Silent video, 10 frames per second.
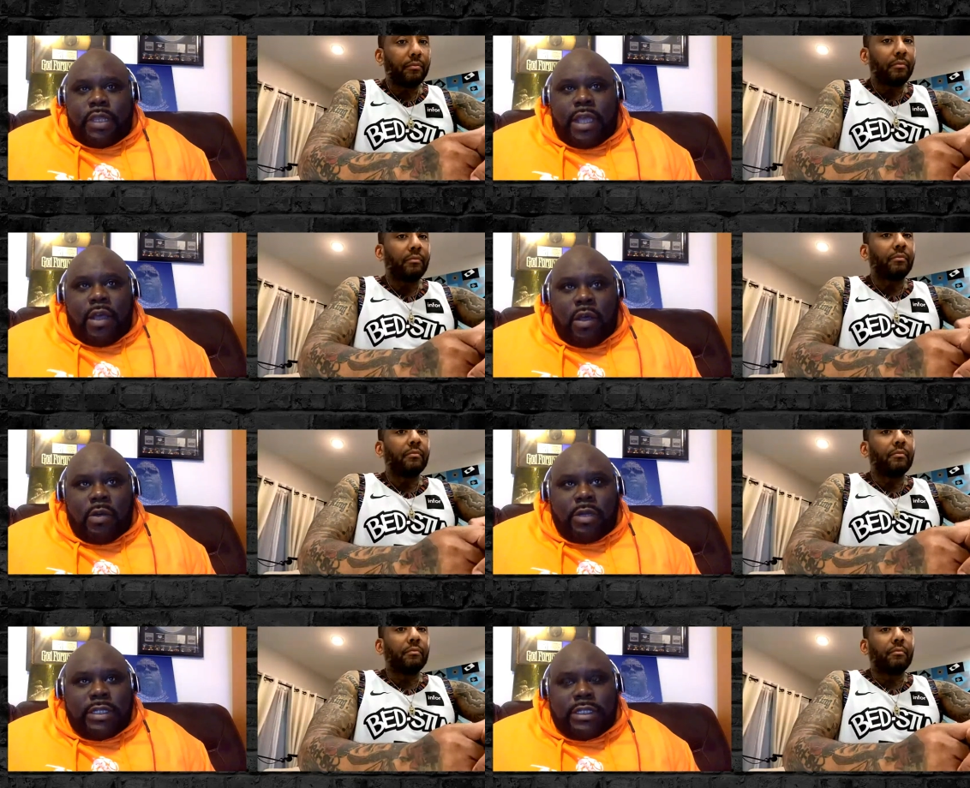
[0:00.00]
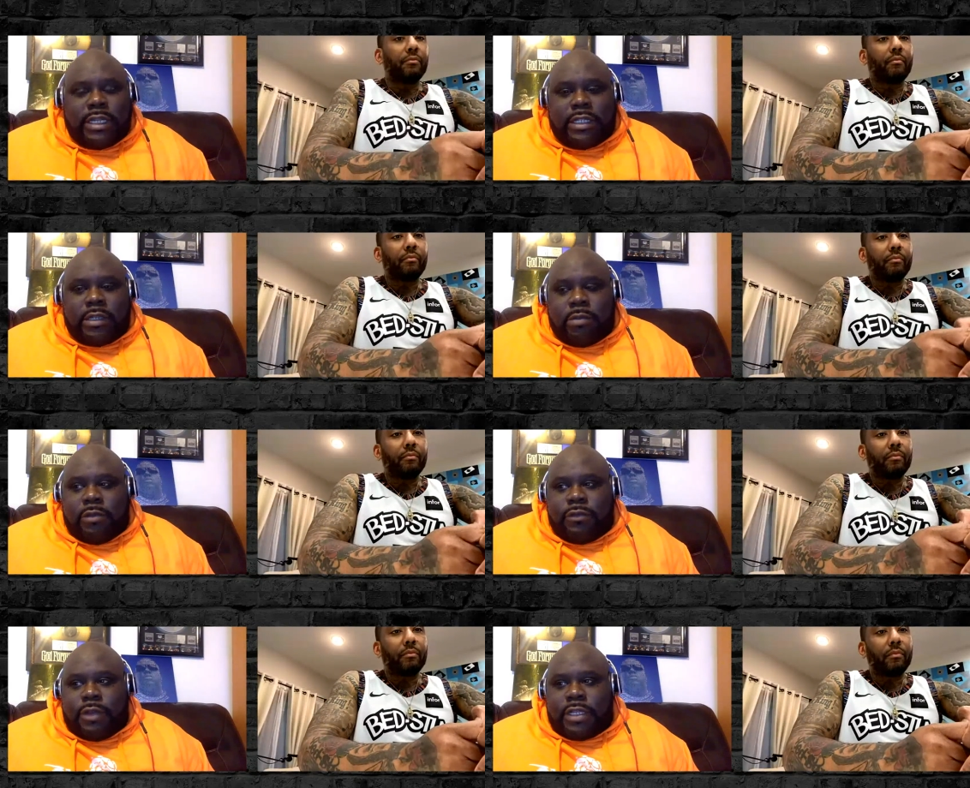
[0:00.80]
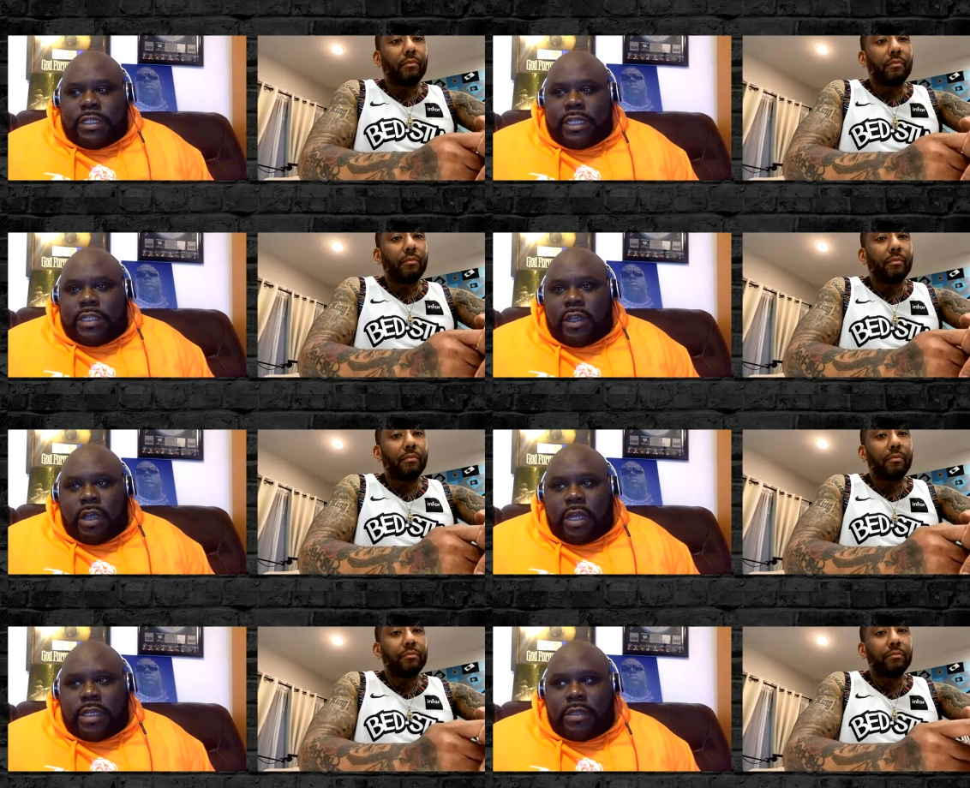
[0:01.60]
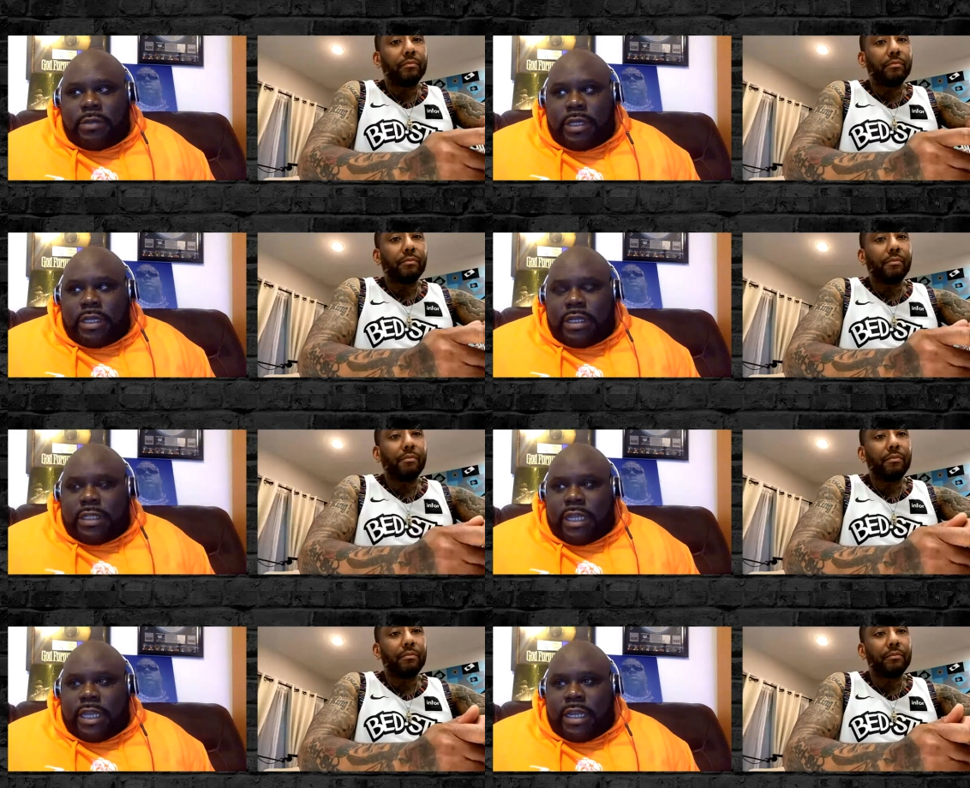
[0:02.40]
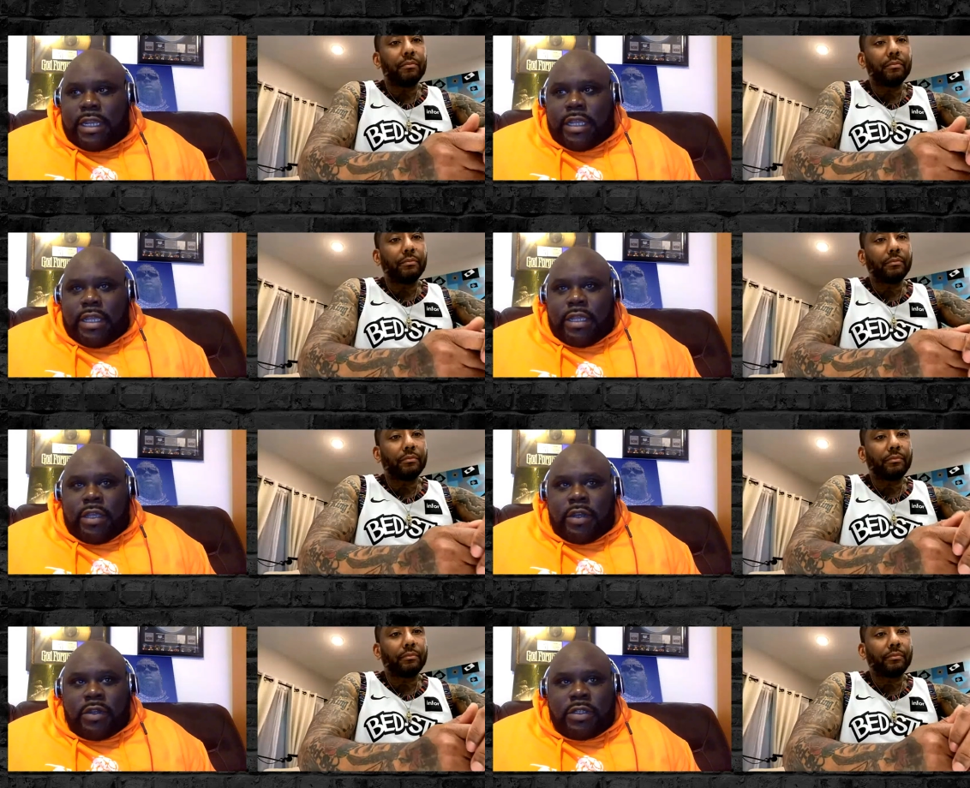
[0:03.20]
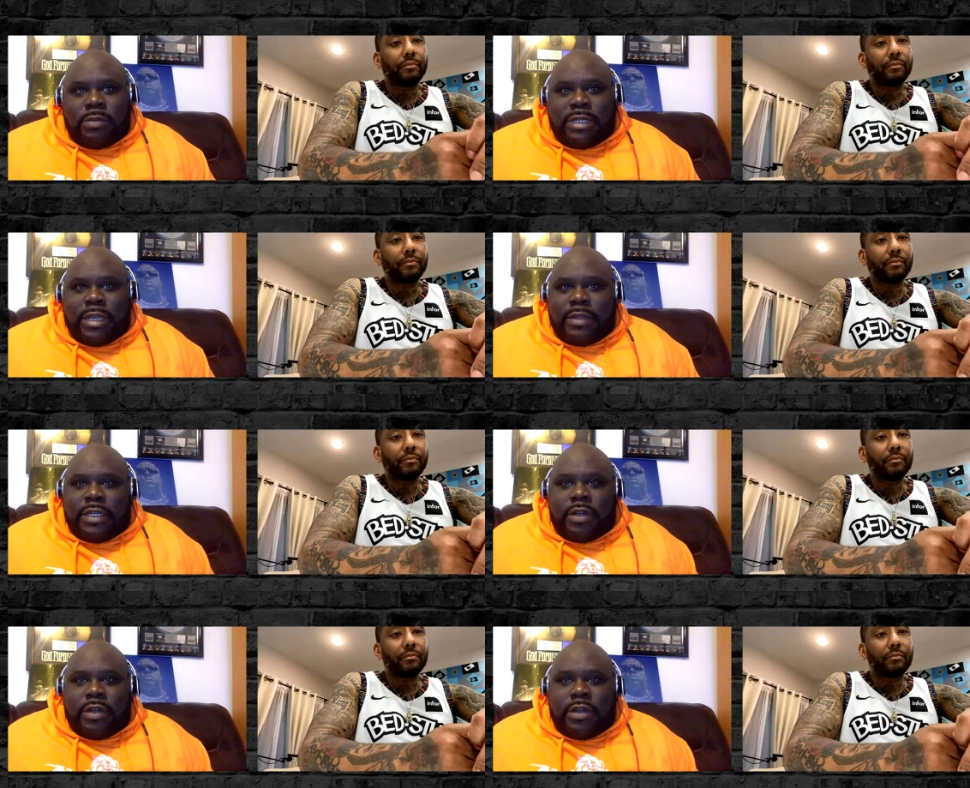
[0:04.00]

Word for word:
Speaker 1: I always say to my friends that's artists, man, is that you know sometimes